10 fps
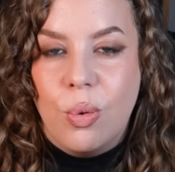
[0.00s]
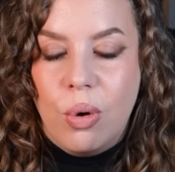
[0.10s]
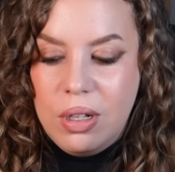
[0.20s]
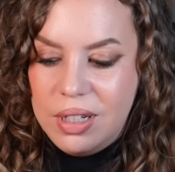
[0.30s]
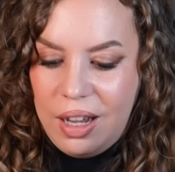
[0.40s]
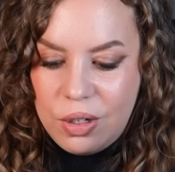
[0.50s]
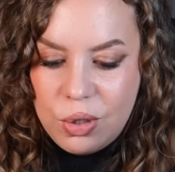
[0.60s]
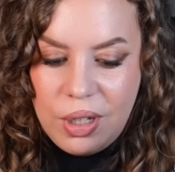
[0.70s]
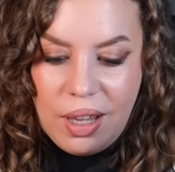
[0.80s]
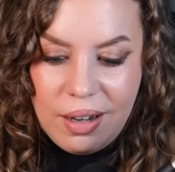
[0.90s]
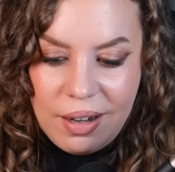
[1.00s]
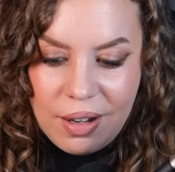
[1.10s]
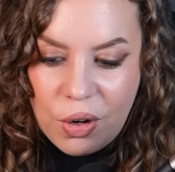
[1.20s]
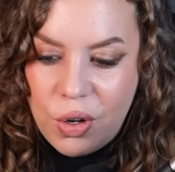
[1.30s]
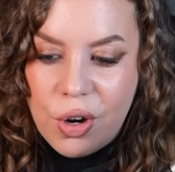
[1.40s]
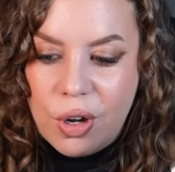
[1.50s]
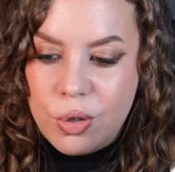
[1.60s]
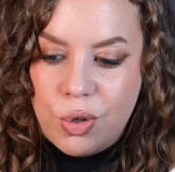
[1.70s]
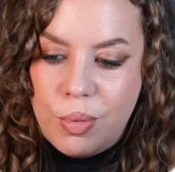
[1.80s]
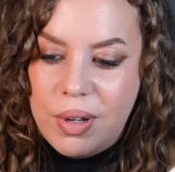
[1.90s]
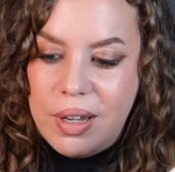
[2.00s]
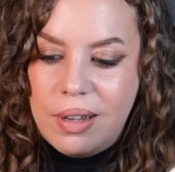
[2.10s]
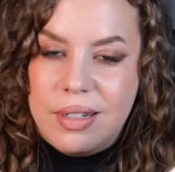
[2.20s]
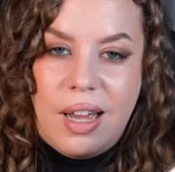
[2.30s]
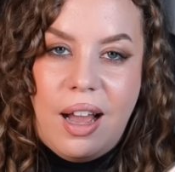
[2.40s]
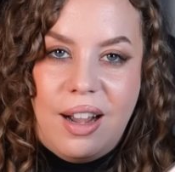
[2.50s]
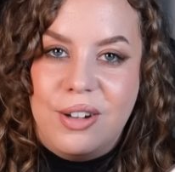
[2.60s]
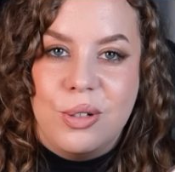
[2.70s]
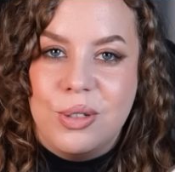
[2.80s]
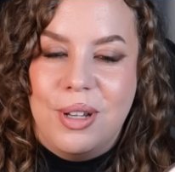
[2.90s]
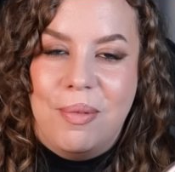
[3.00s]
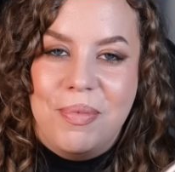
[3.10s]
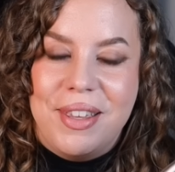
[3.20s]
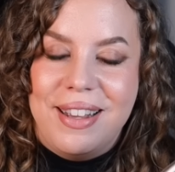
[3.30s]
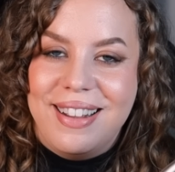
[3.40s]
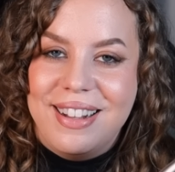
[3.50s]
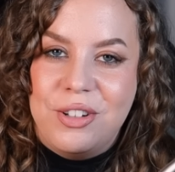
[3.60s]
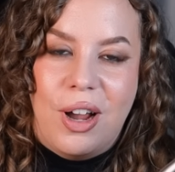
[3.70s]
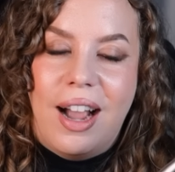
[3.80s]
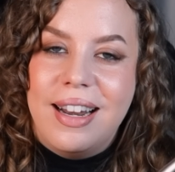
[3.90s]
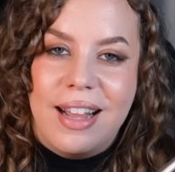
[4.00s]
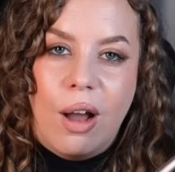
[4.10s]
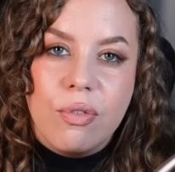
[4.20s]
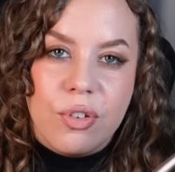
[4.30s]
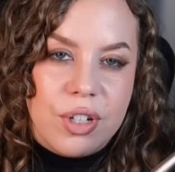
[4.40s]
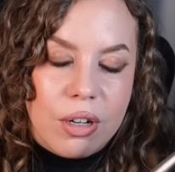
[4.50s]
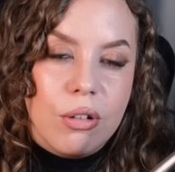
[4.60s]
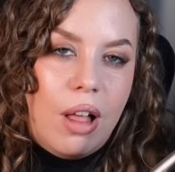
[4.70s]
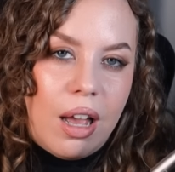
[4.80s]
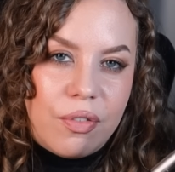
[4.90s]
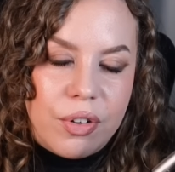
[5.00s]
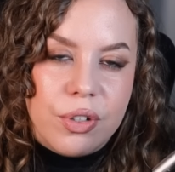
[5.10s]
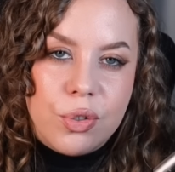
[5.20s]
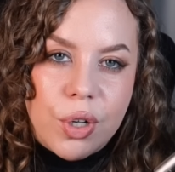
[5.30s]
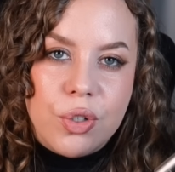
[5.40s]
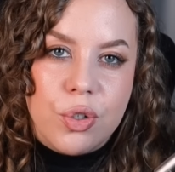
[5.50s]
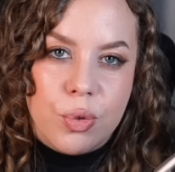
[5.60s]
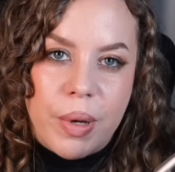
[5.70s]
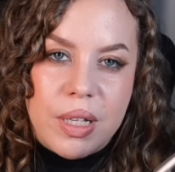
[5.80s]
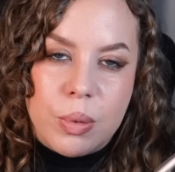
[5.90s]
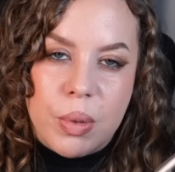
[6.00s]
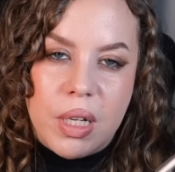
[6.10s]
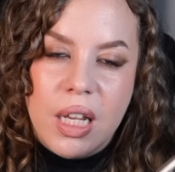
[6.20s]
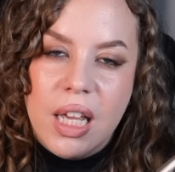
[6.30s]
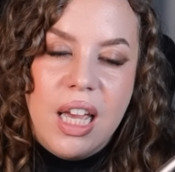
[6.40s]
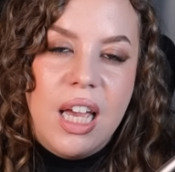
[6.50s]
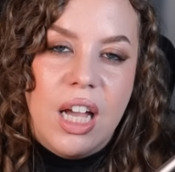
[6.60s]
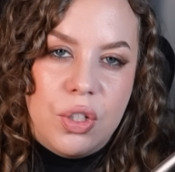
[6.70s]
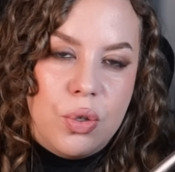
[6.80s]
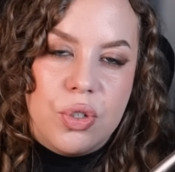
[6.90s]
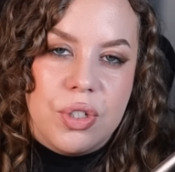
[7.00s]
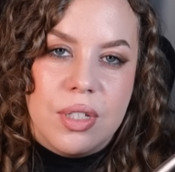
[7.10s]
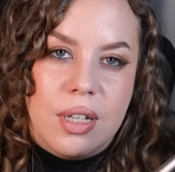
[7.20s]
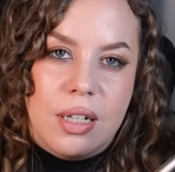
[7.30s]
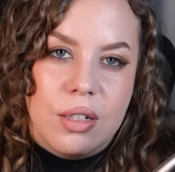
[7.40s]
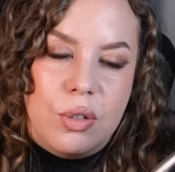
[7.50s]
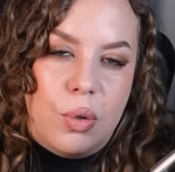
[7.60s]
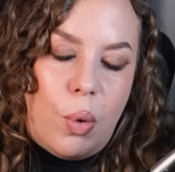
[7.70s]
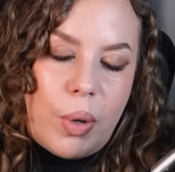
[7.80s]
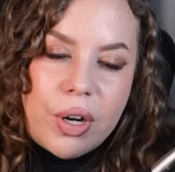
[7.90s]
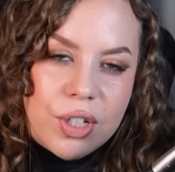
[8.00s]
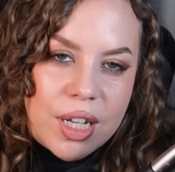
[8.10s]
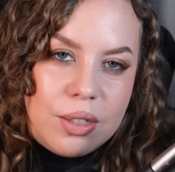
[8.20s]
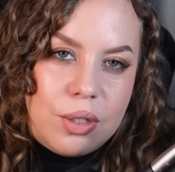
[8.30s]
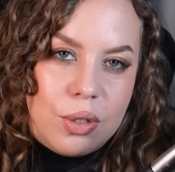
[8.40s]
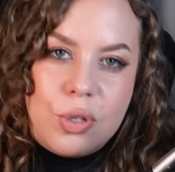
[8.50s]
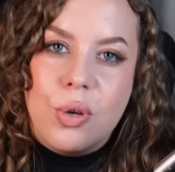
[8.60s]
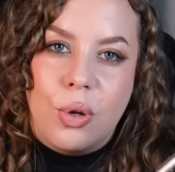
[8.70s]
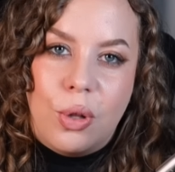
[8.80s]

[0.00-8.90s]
the world actually ending or your country being attacked or something, and you're hiding out for dear life in a stranger's basement, and you just decide to do a weird dance to Too